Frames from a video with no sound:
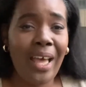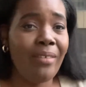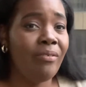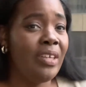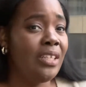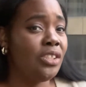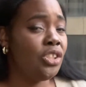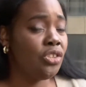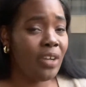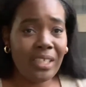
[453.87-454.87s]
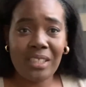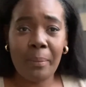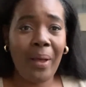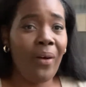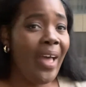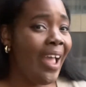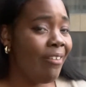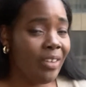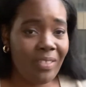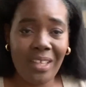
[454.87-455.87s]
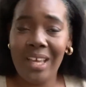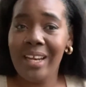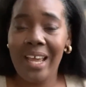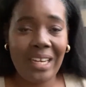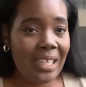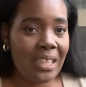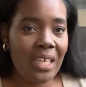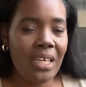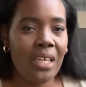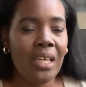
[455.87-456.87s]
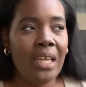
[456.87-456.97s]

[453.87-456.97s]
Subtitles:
and feeling stressed about everything and anything,